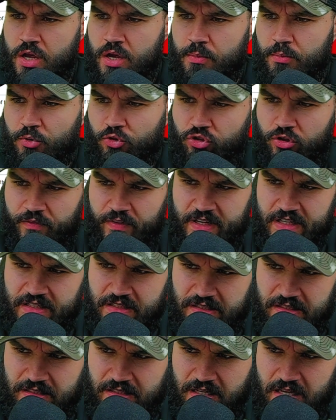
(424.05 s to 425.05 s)

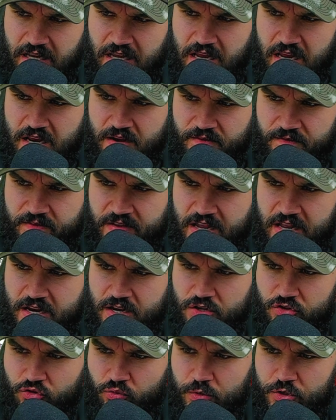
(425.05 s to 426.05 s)
Muscovites
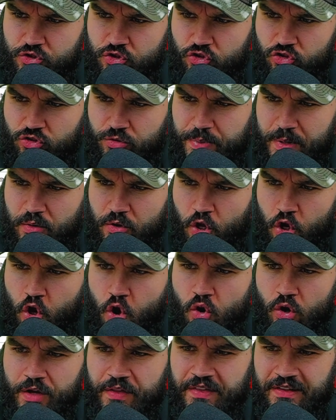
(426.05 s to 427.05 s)
invaders were just about to
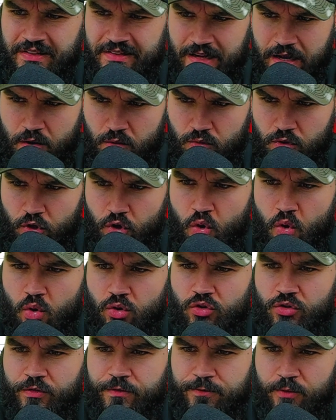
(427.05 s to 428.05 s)
conquer the town,
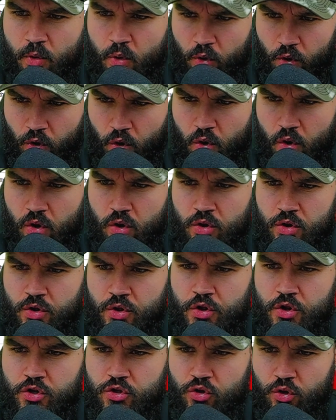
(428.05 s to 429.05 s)
according to folklore.
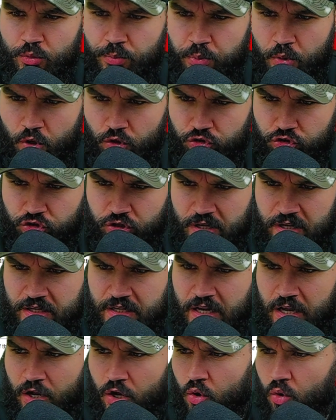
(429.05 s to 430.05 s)
Nutpost
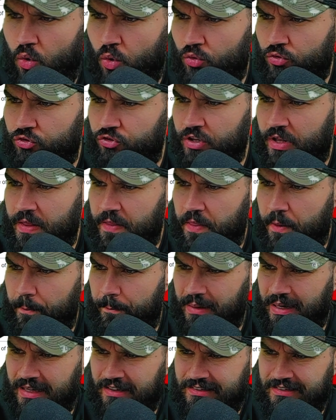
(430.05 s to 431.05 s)
had caused the
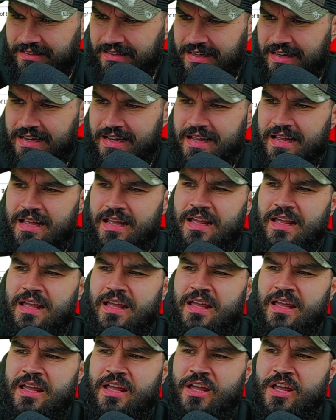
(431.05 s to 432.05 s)
blast
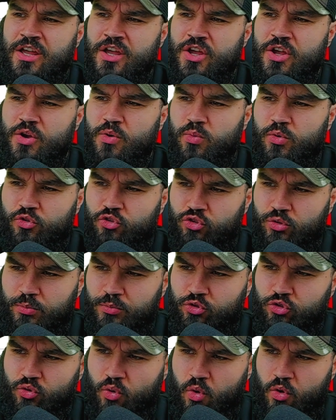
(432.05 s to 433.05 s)
with some
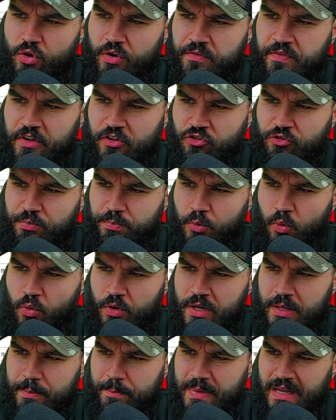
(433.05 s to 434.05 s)
sort of
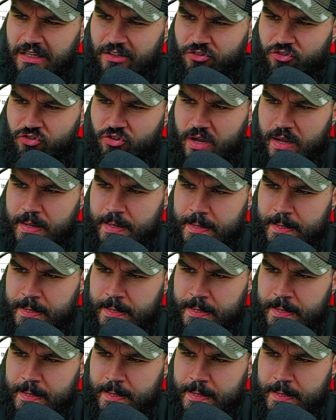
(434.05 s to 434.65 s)
exploding mixture.